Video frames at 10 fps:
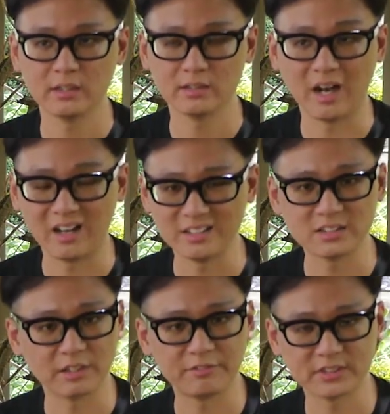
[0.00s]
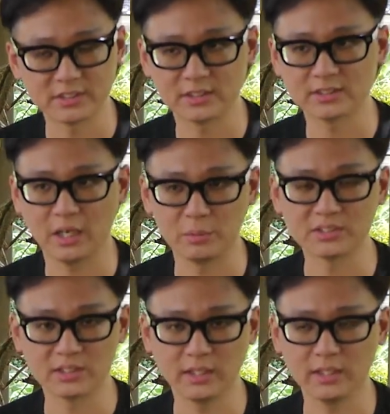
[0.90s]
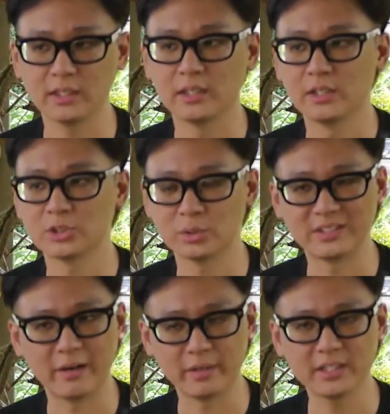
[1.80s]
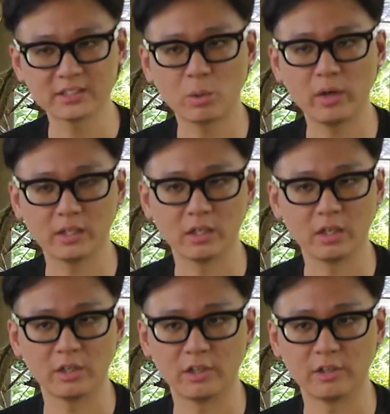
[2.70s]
gnarly surfaces, I would say. So there is quite a lot